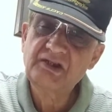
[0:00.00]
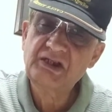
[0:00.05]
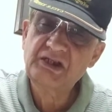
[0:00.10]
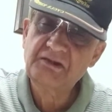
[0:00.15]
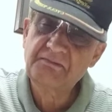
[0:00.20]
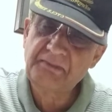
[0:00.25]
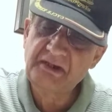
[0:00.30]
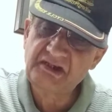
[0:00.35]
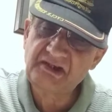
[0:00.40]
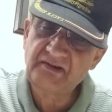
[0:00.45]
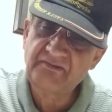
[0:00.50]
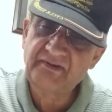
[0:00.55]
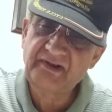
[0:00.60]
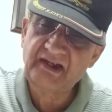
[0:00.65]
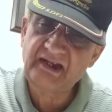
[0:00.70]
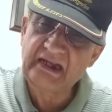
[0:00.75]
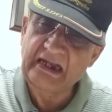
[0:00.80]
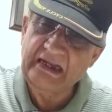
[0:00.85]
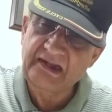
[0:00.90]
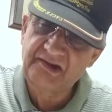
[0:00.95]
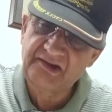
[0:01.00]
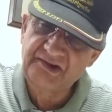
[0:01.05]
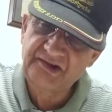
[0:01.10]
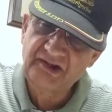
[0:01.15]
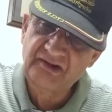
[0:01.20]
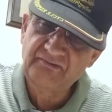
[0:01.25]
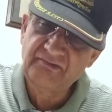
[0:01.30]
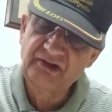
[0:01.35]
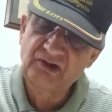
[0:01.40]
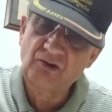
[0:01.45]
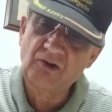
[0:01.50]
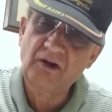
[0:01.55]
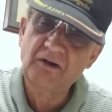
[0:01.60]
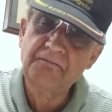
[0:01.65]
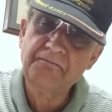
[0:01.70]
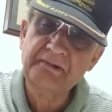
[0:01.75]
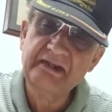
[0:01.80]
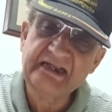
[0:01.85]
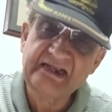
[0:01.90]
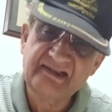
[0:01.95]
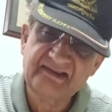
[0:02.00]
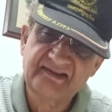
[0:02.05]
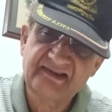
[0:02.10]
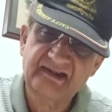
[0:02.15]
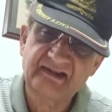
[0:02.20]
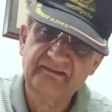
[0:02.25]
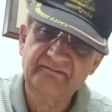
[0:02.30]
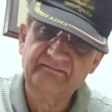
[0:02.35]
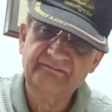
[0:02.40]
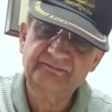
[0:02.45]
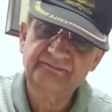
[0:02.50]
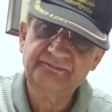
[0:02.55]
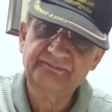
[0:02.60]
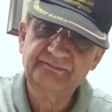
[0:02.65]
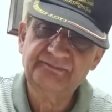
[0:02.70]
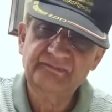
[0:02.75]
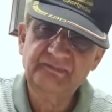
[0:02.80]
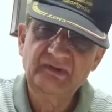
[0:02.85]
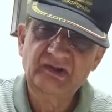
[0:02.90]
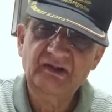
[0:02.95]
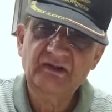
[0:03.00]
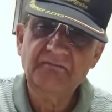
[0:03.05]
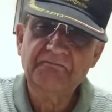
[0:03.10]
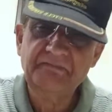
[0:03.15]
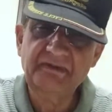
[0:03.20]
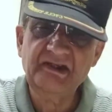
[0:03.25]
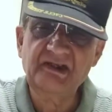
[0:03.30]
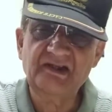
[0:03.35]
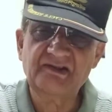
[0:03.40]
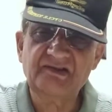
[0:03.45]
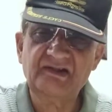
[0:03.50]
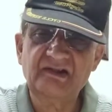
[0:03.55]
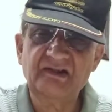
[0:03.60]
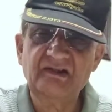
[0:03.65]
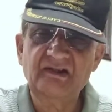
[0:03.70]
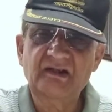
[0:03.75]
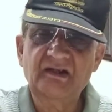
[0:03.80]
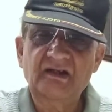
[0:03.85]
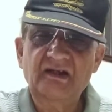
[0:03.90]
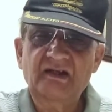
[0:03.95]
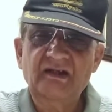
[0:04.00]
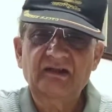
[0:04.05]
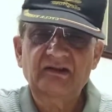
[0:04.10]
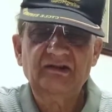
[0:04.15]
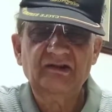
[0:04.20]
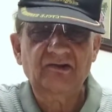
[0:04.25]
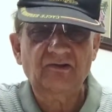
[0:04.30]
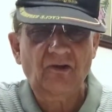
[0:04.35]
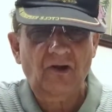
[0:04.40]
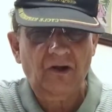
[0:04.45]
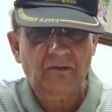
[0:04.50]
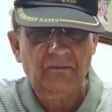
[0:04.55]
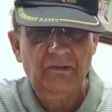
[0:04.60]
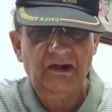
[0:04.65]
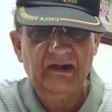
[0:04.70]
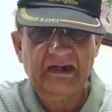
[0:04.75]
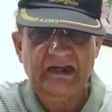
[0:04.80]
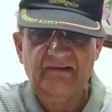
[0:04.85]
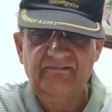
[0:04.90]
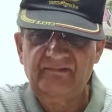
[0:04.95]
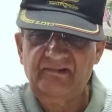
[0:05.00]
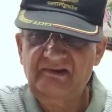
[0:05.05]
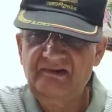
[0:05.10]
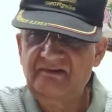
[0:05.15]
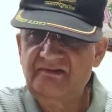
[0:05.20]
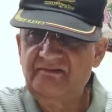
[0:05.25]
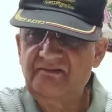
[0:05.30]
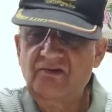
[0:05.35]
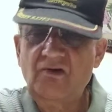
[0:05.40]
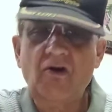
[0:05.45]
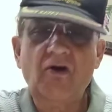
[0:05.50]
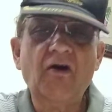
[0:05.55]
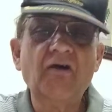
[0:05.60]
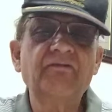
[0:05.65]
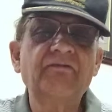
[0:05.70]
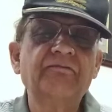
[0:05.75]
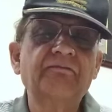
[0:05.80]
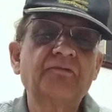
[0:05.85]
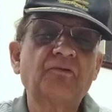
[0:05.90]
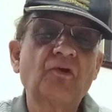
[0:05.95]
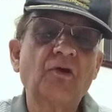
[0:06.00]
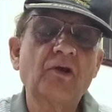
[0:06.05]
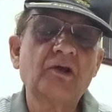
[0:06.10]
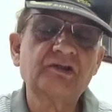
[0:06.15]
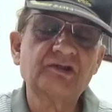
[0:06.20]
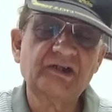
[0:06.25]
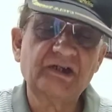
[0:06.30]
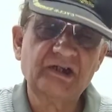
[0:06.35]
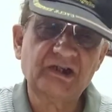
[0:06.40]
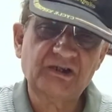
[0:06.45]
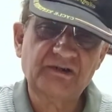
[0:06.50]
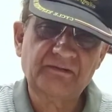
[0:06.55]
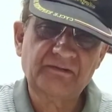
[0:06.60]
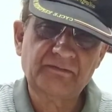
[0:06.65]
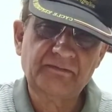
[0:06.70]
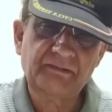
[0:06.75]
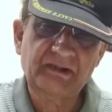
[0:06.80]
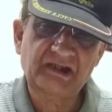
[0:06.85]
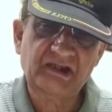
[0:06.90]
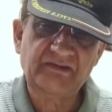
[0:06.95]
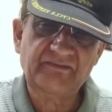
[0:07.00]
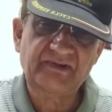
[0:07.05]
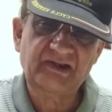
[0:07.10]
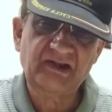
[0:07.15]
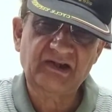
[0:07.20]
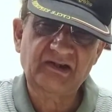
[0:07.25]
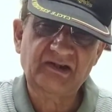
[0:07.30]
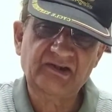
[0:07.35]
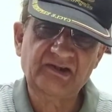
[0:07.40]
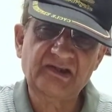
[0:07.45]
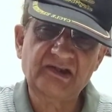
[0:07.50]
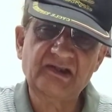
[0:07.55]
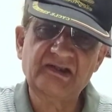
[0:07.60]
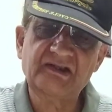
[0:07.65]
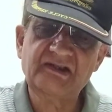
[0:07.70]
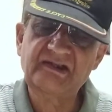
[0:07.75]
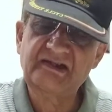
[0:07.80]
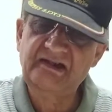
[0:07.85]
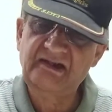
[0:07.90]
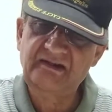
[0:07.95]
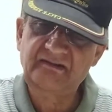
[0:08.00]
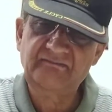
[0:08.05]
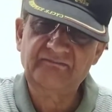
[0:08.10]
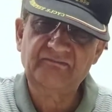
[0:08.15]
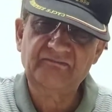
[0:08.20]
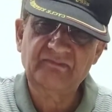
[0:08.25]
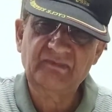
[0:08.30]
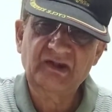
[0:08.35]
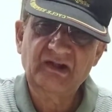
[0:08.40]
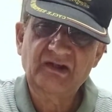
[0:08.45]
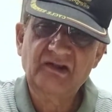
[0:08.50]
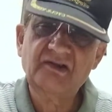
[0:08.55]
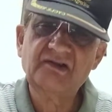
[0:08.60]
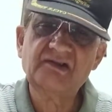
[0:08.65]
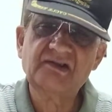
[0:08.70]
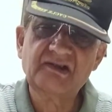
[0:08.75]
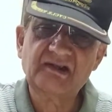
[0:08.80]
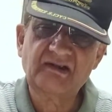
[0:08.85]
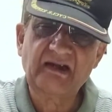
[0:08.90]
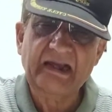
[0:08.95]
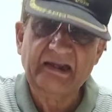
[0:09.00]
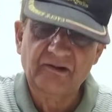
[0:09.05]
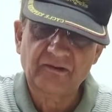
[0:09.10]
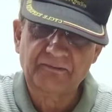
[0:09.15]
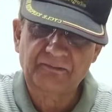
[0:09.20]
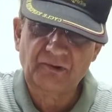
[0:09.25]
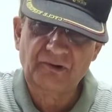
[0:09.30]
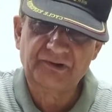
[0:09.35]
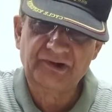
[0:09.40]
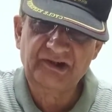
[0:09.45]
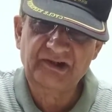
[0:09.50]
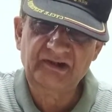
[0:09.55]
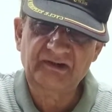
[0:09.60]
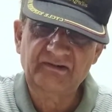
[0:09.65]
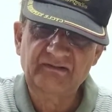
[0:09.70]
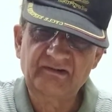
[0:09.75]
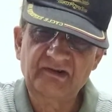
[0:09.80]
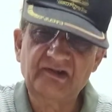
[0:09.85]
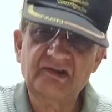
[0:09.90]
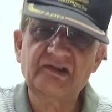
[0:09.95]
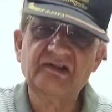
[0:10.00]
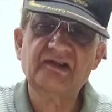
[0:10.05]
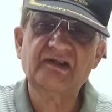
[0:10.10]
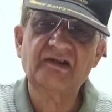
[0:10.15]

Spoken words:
specific antigen we call PSA. PSA, the normal level of prostate specific antigen is seen. It is a glycoprotein. It is a